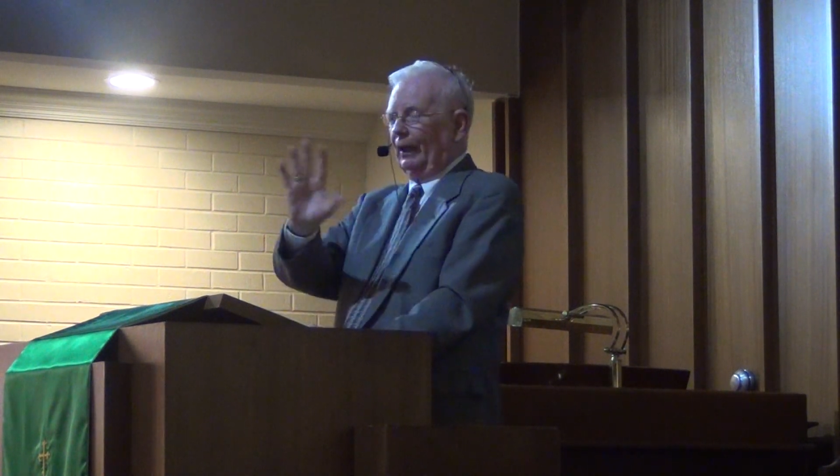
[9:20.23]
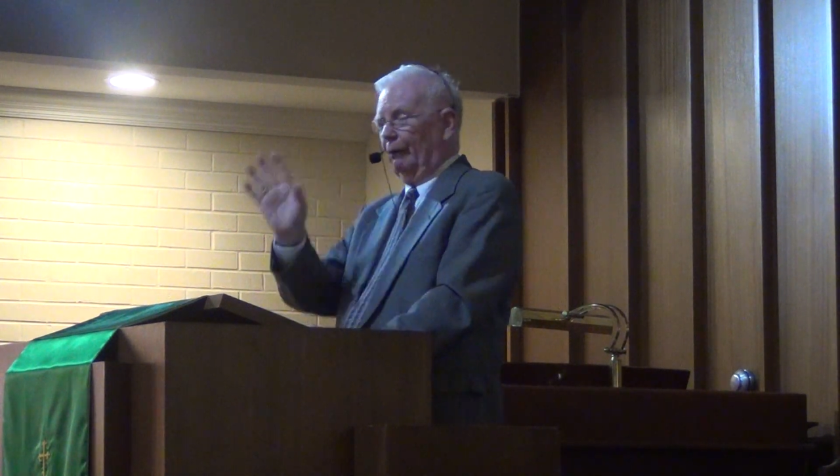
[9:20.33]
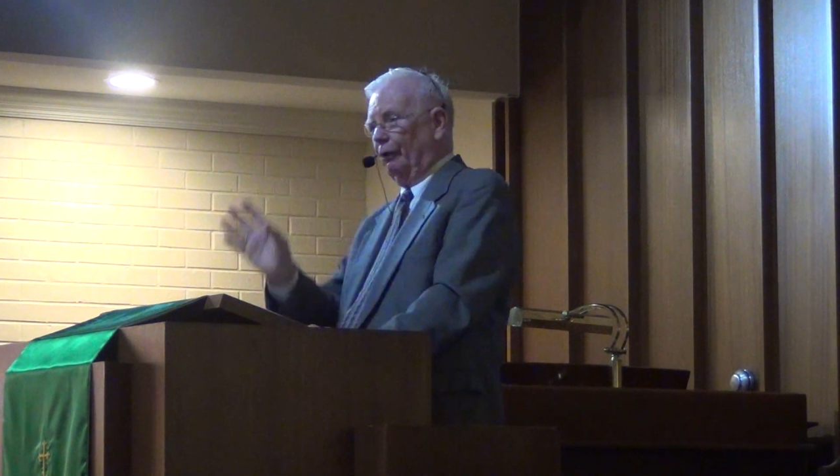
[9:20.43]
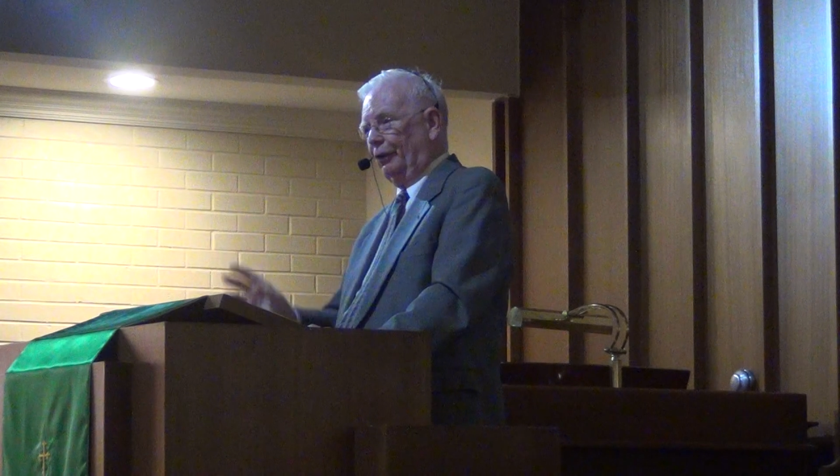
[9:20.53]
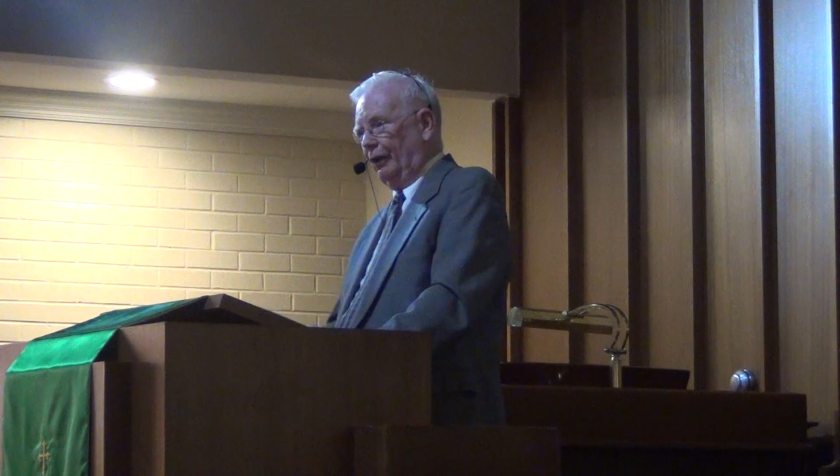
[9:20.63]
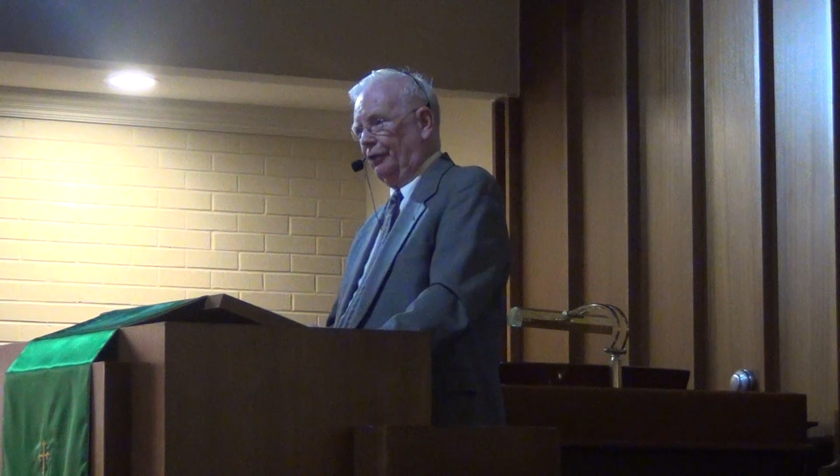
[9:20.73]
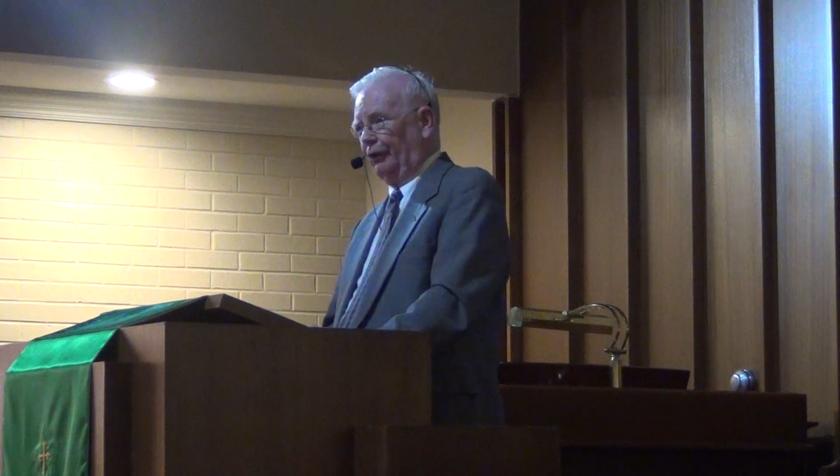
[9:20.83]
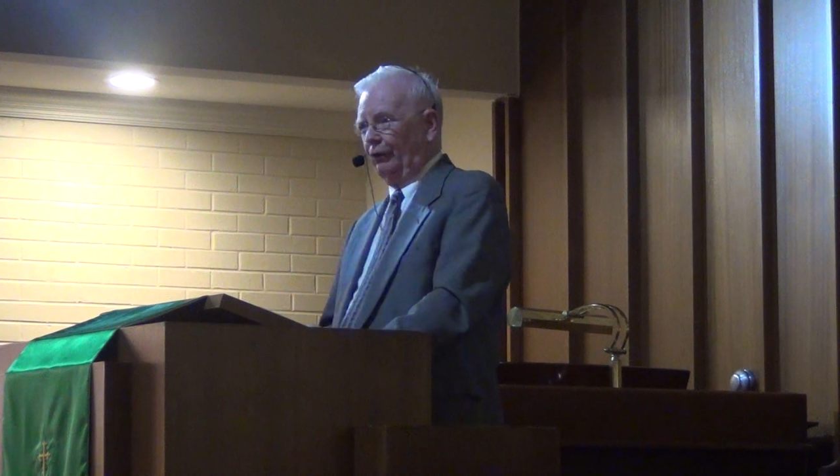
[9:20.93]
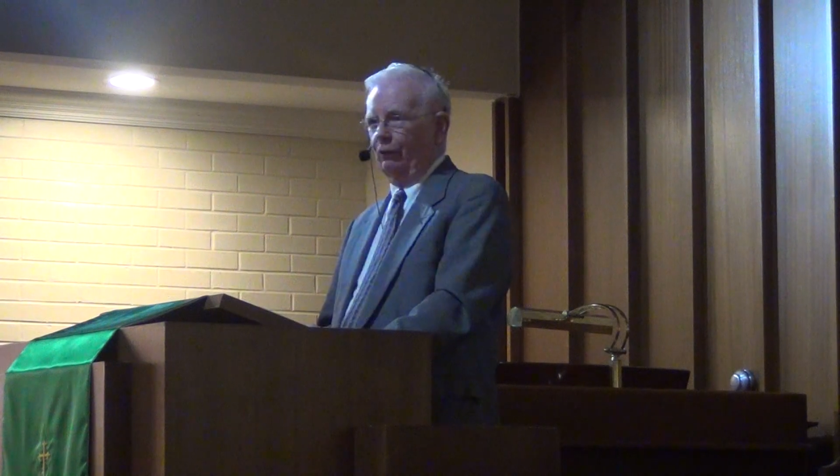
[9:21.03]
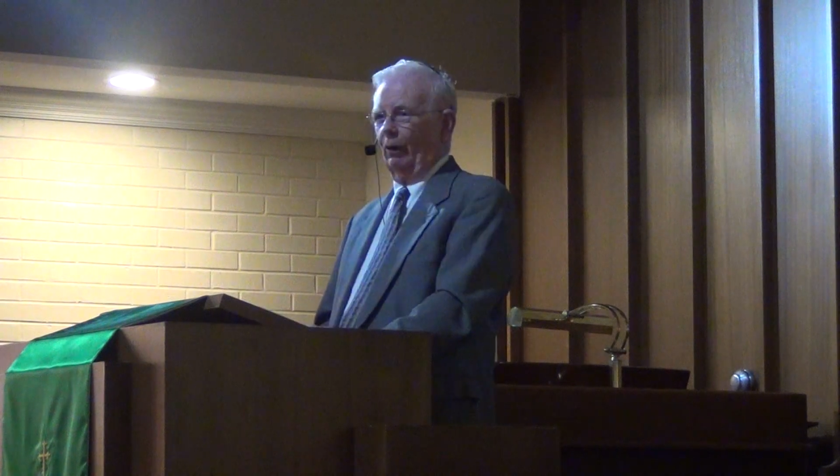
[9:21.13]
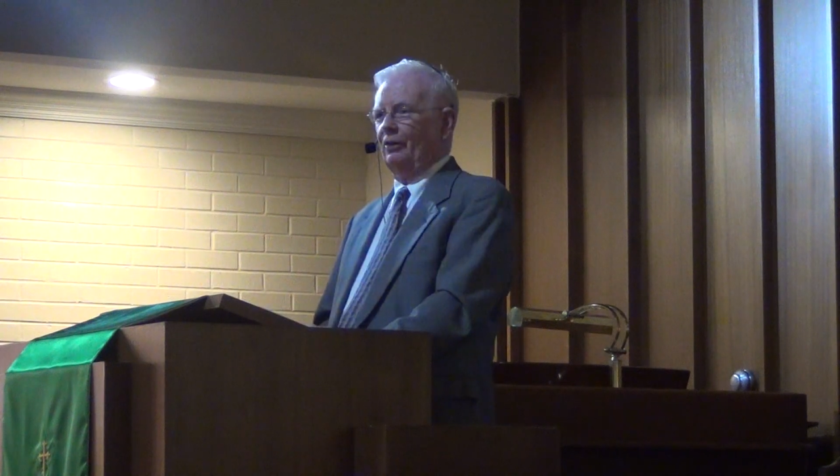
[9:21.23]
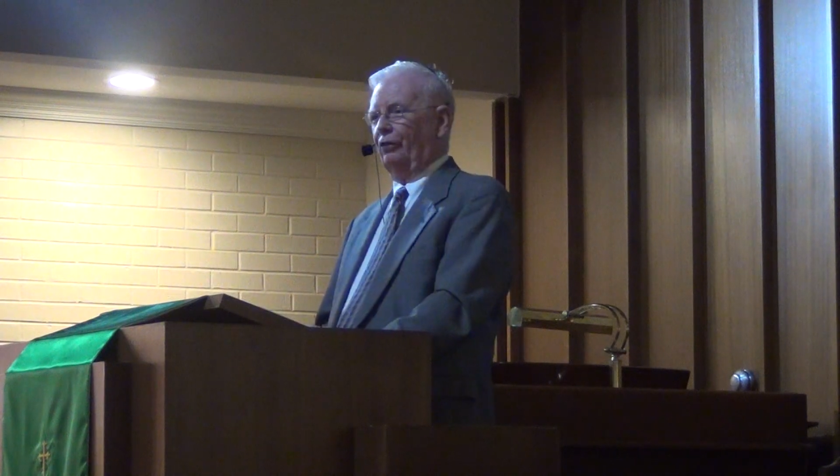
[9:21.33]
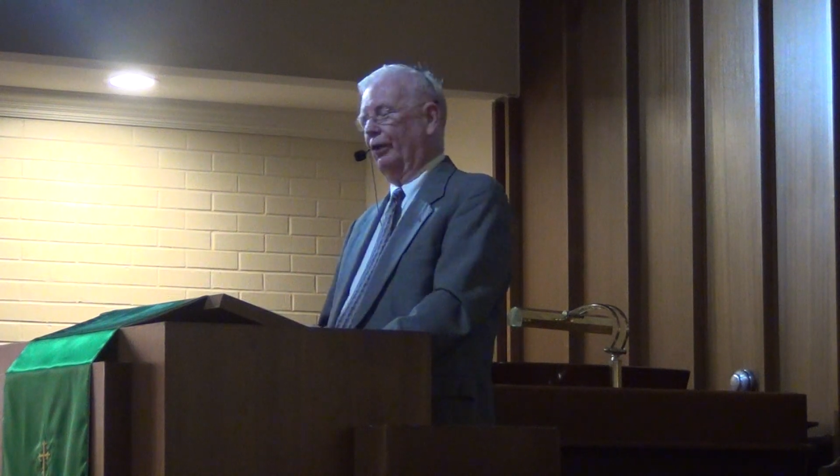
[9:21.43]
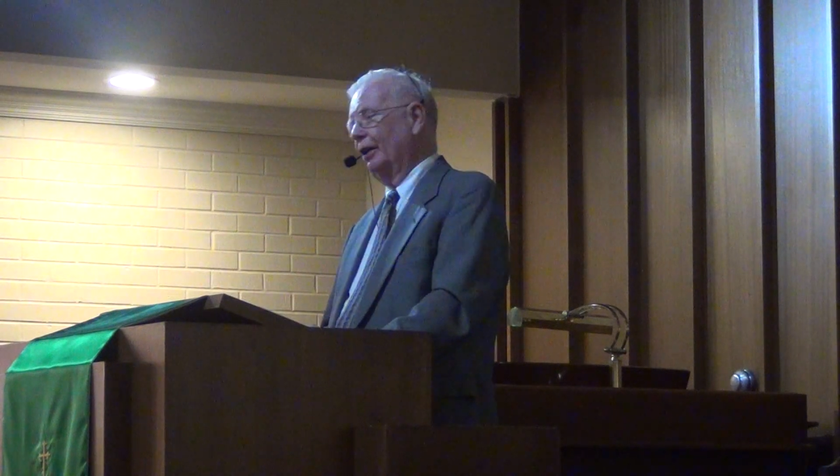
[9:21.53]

He was in a situation